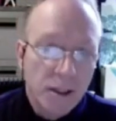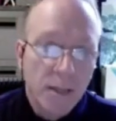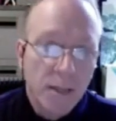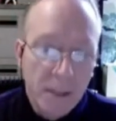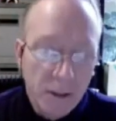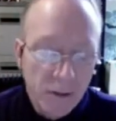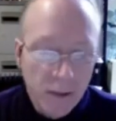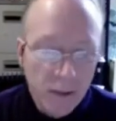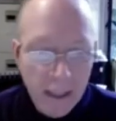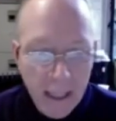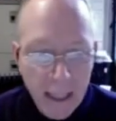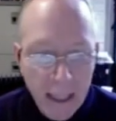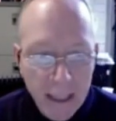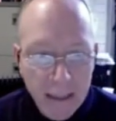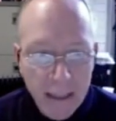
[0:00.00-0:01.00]
I mean, you can
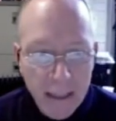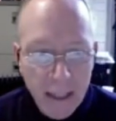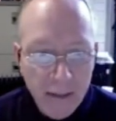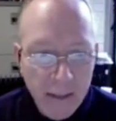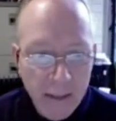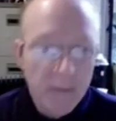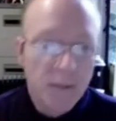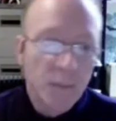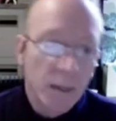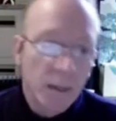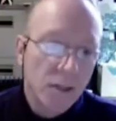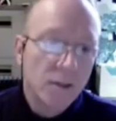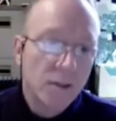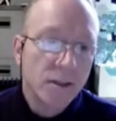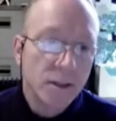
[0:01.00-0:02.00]
cast out demons, but
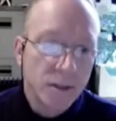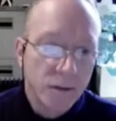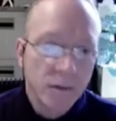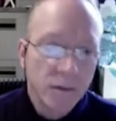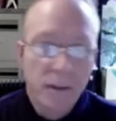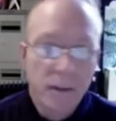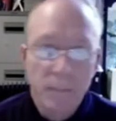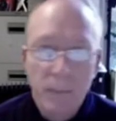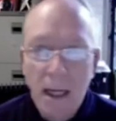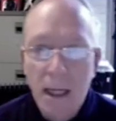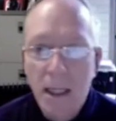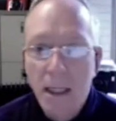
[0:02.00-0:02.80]
you're just doing it by